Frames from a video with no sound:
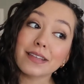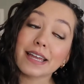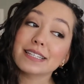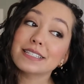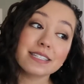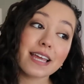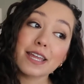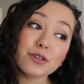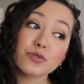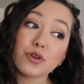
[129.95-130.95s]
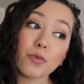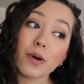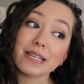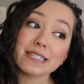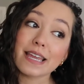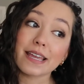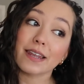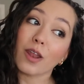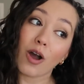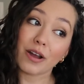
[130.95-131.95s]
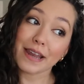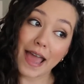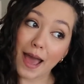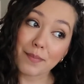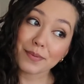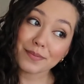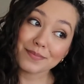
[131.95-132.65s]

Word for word: Like today you don't want to take a long nap.